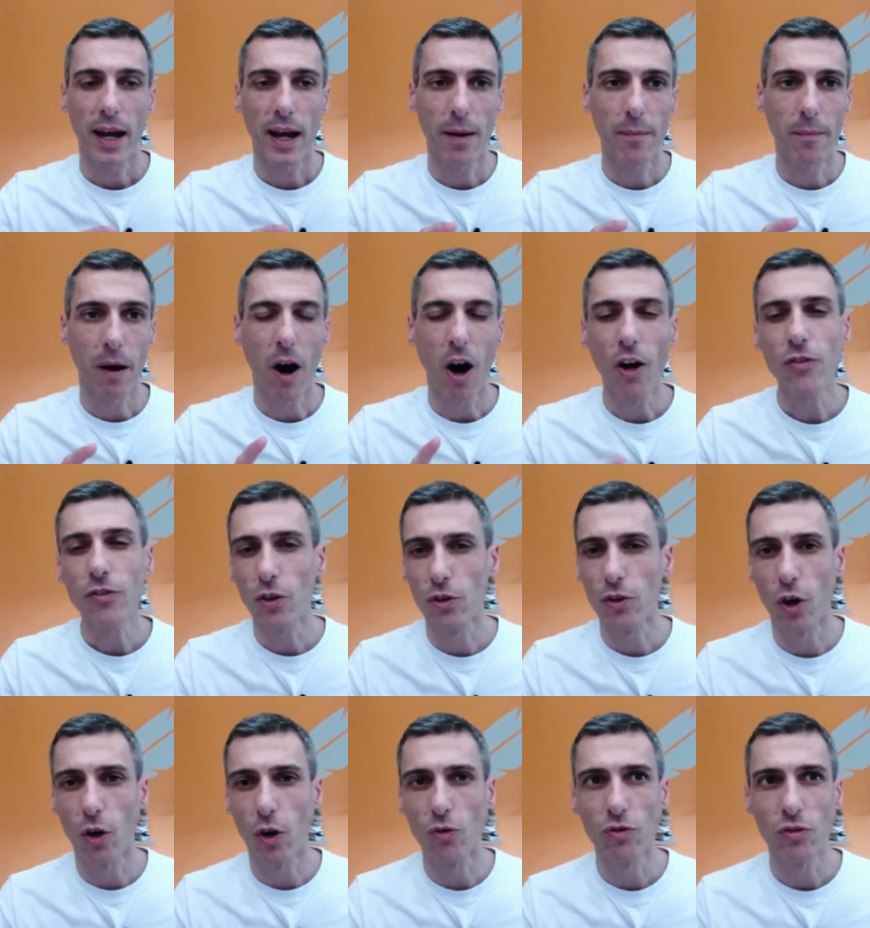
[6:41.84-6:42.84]

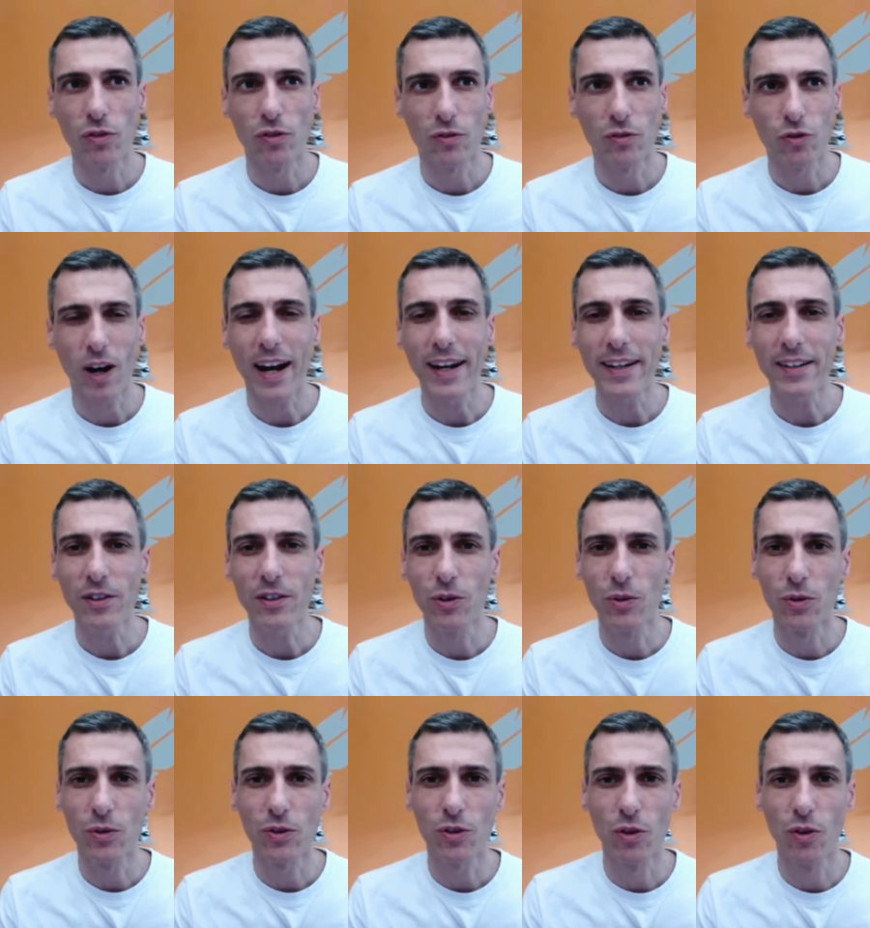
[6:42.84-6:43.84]
Also, don't try
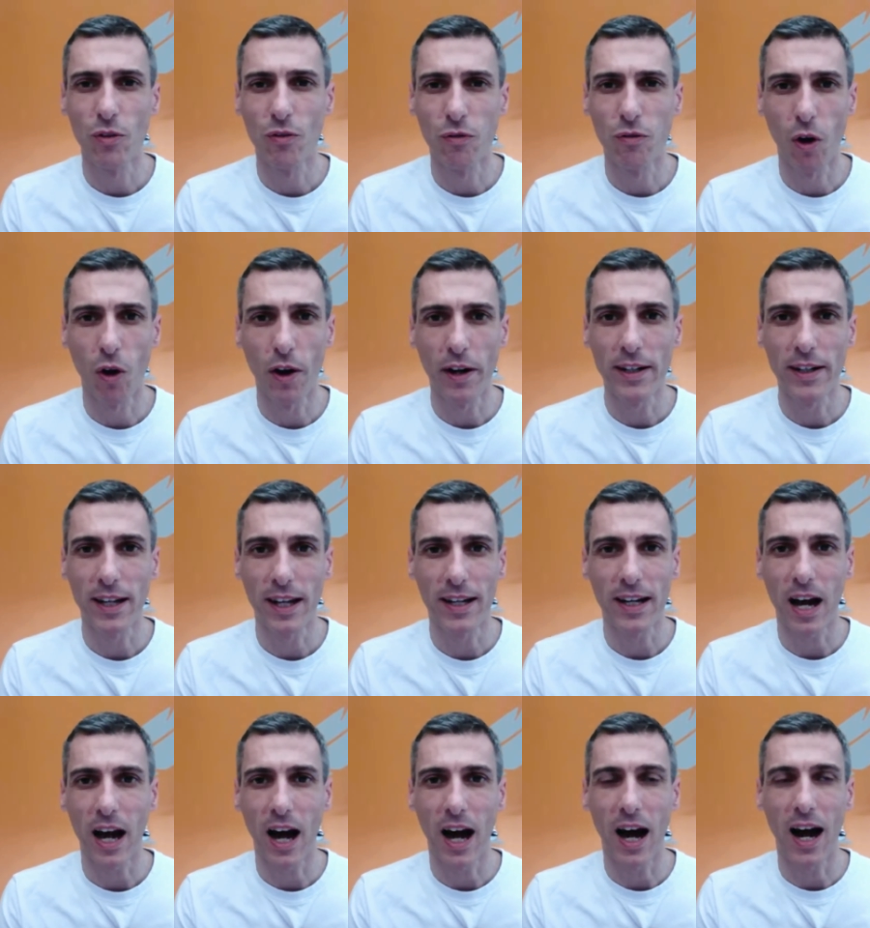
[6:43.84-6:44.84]
to avoid
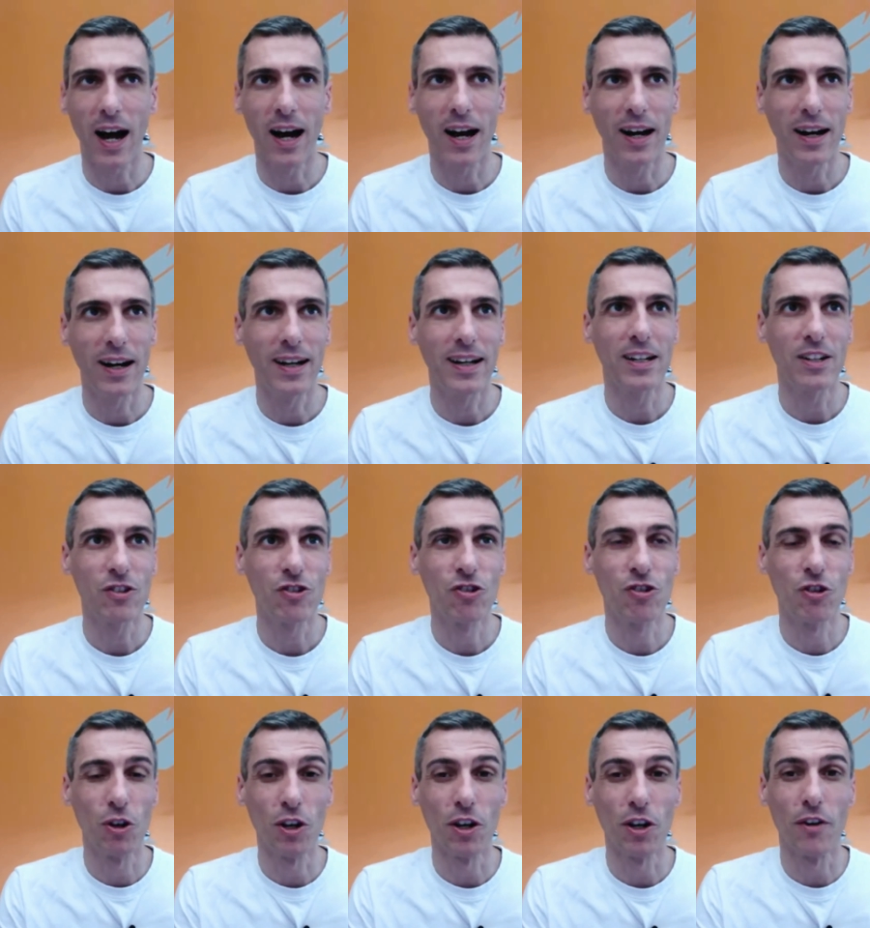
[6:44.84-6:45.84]
like
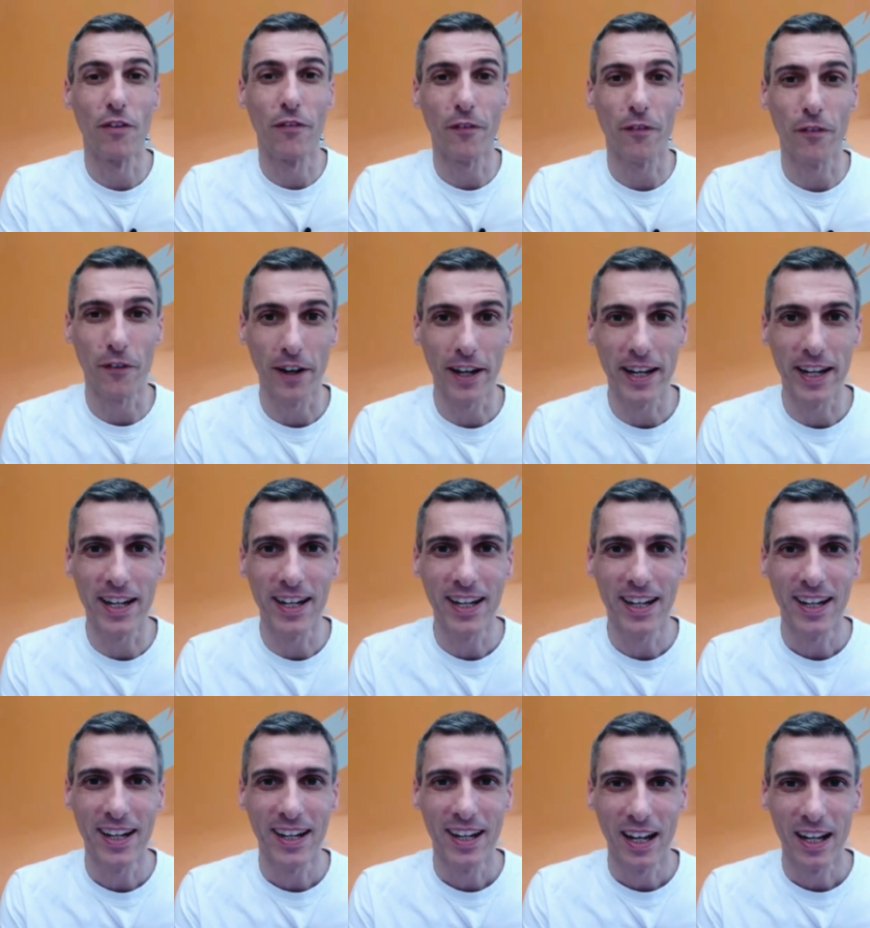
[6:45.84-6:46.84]

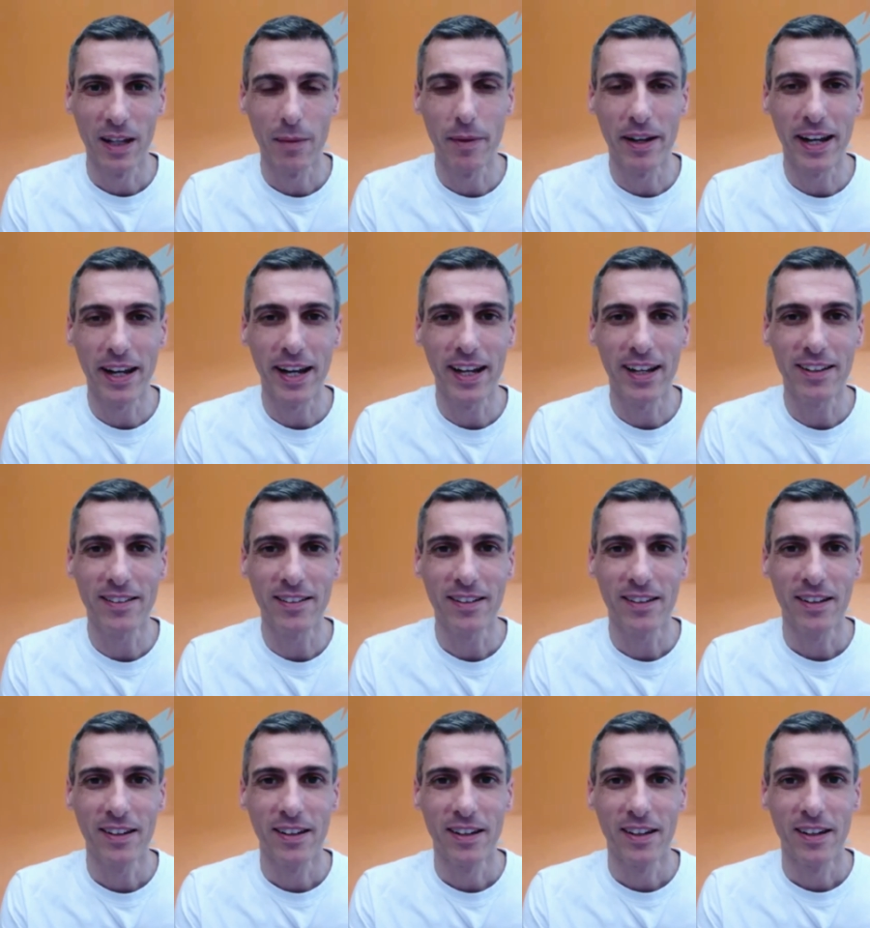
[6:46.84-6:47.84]
sugar-free lemonades.